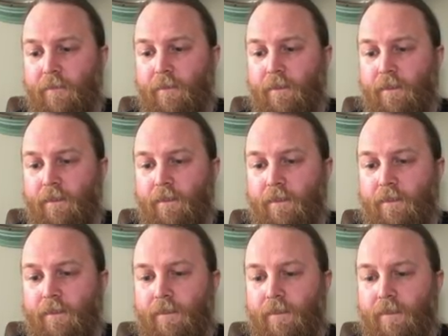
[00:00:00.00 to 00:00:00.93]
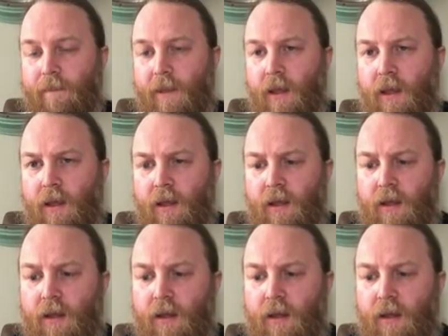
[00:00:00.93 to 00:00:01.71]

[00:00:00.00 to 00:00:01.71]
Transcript: Nothing is said.